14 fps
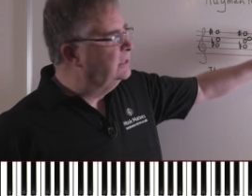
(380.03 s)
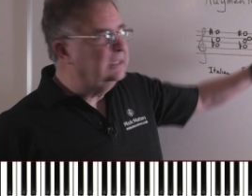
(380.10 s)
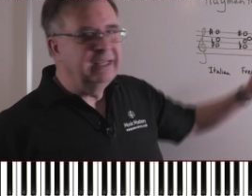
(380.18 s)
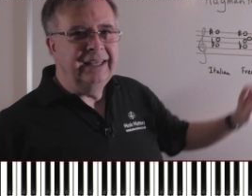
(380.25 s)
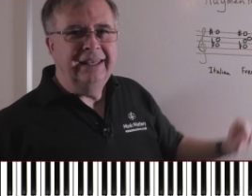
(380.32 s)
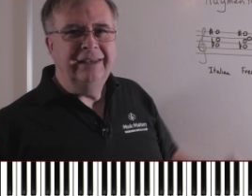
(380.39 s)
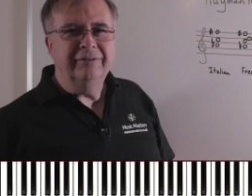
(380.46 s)

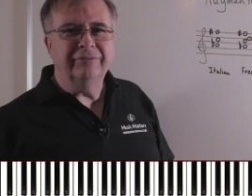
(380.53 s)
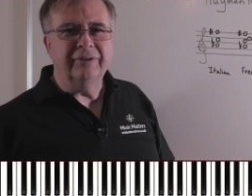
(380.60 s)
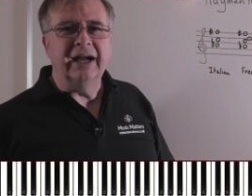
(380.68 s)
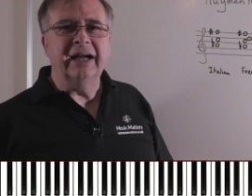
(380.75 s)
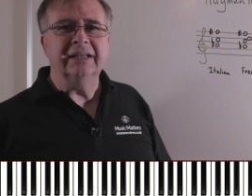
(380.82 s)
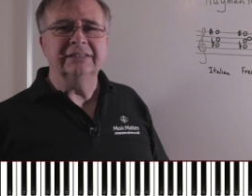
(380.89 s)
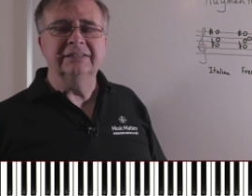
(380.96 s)
and E
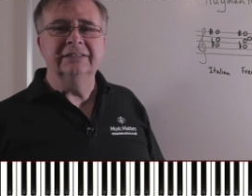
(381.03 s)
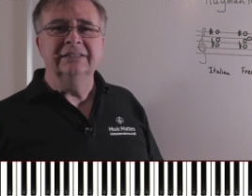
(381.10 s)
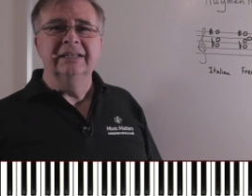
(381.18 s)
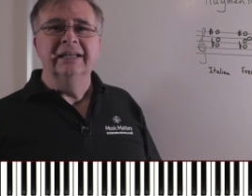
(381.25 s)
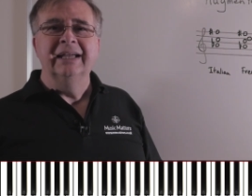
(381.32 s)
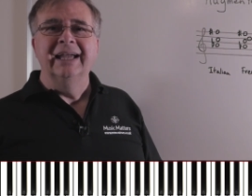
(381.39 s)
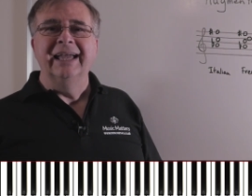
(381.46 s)
flat,
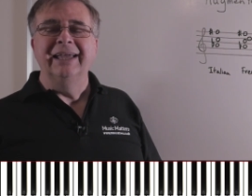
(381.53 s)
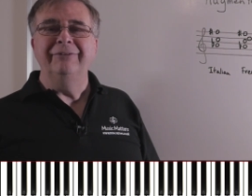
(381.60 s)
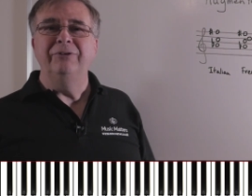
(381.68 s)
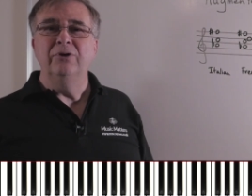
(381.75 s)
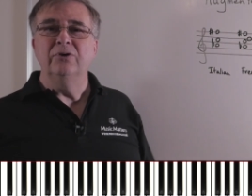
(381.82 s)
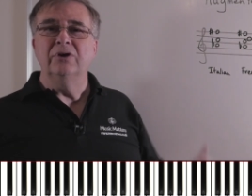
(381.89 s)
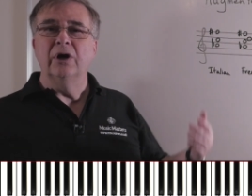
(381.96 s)

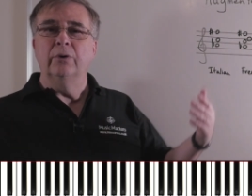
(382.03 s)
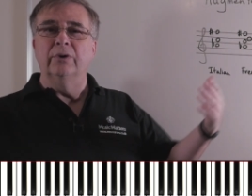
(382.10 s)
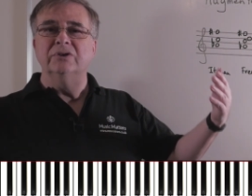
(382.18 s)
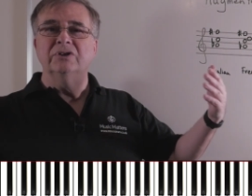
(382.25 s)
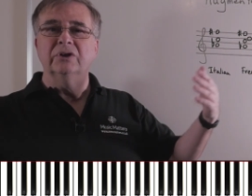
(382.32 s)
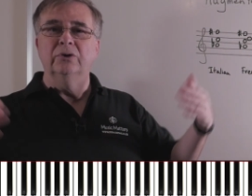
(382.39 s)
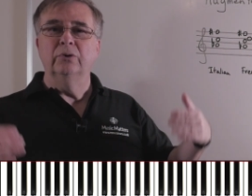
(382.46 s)
if you go
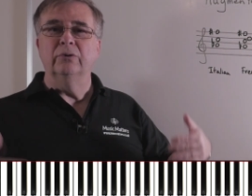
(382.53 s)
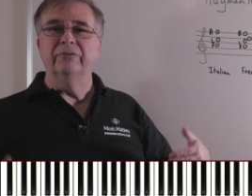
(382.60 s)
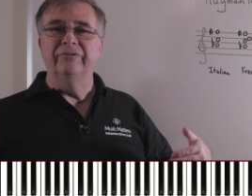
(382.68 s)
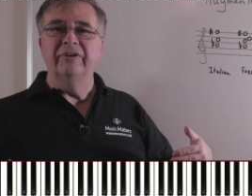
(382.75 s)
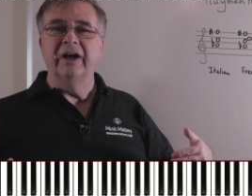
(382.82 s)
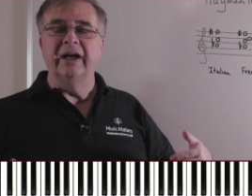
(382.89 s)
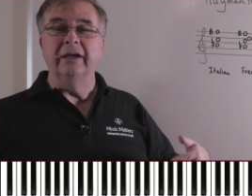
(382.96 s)
on to chord
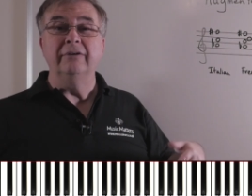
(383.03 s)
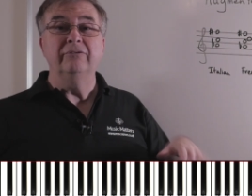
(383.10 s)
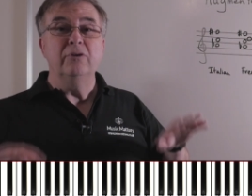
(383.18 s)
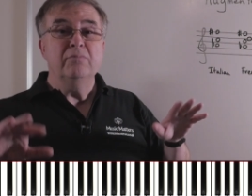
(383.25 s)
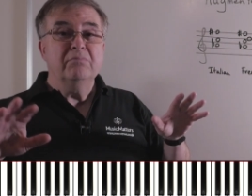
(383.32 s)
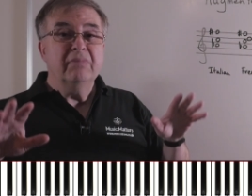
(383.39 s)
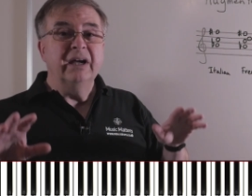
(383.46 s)
5,
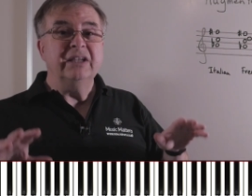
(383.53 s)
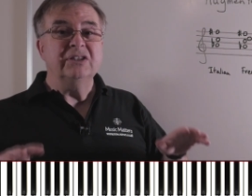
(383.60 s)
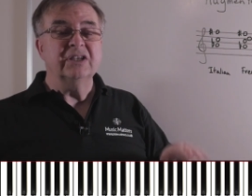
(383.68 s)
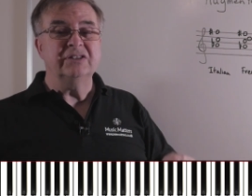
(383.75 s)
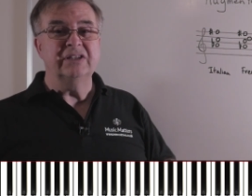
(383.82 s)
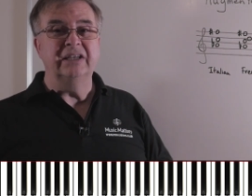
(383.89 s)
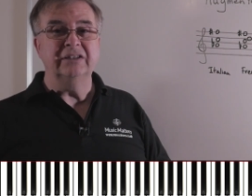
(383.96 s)
you might
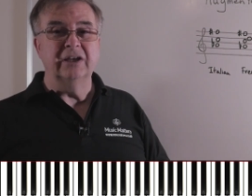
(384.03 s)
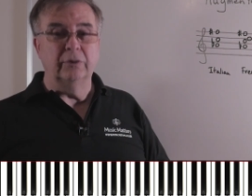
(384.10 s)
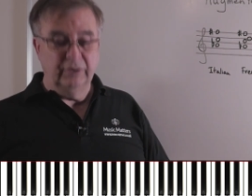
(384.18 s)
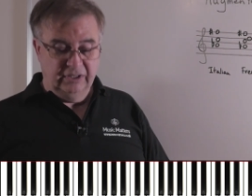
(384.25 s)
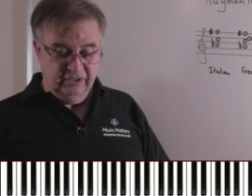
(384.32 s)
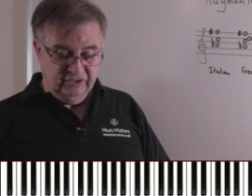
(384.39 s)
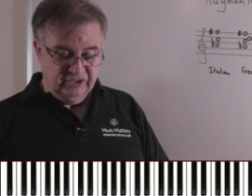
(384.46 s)
just end up
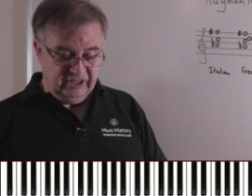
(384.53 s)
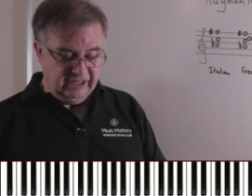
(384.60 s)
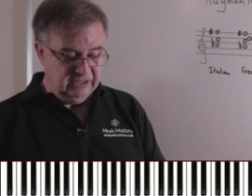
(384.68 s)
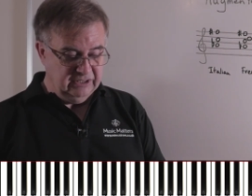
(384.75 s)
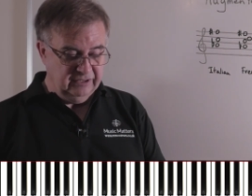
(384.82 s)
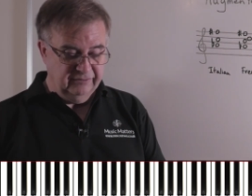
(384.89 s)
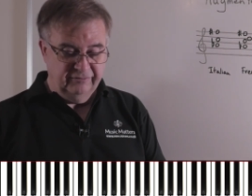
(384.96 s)
with
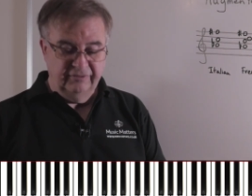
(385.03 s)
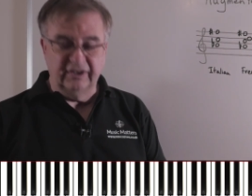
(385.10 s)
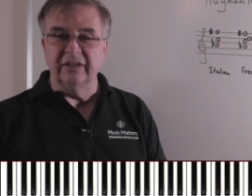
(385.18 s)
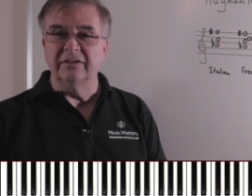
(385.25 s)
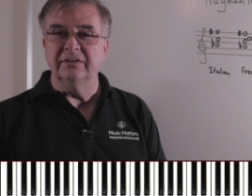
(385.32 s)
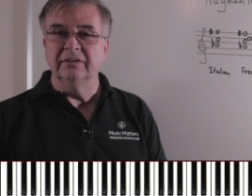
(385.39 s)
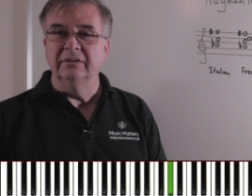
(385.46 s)
consecutive
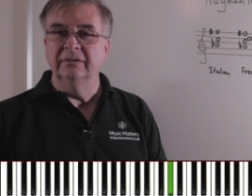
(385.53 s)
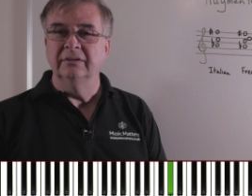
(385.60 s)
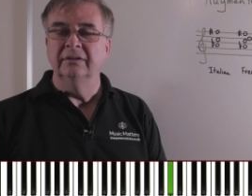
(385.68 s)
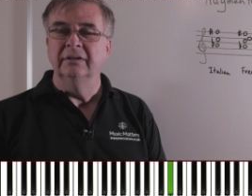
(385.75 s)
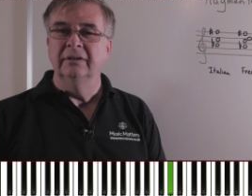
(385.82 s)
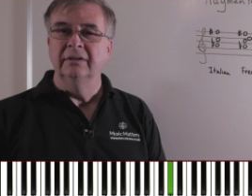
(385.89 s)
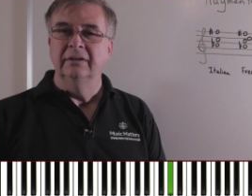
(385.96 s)
fifths
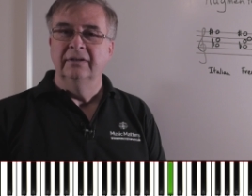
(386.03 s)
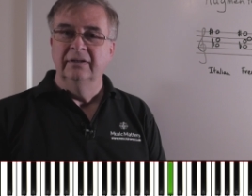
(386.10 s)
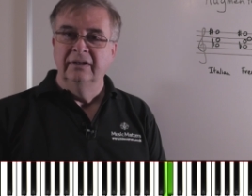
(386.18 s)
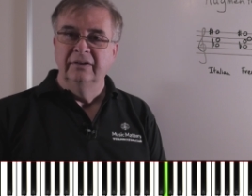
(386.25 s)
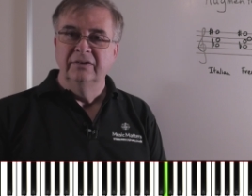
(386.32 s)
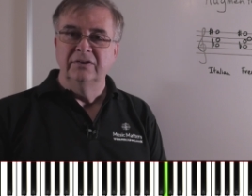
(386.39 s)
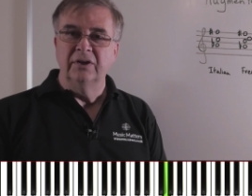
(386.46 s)

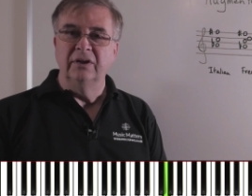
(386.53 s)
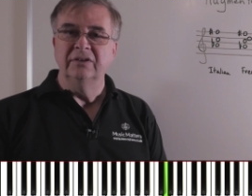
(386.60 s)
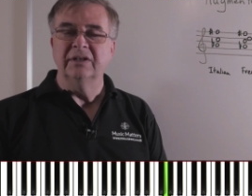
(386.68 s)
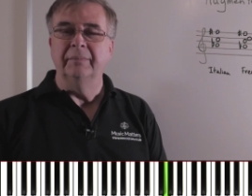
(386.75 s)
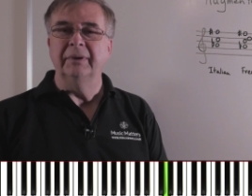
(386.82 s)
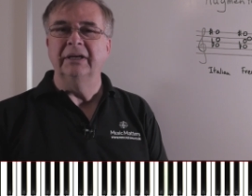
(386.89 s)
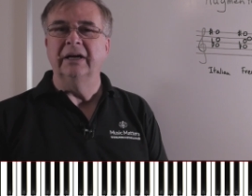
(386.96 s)
doing
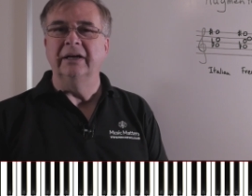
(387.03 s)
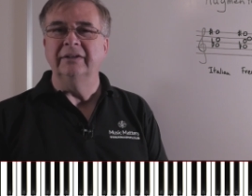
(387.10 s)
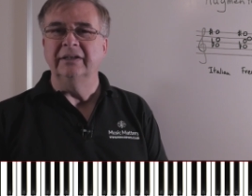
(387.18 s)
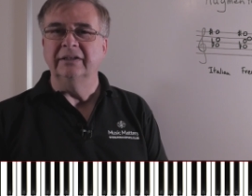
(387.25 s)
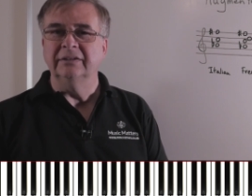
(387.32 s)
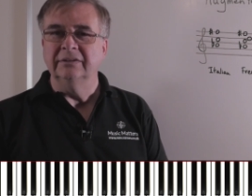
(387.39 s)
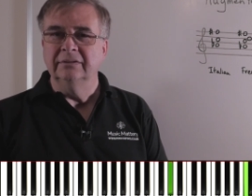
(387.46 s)
something like
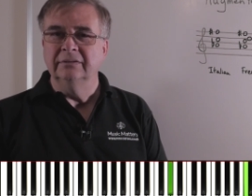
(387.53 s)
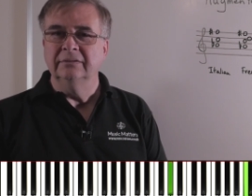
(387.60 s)
this.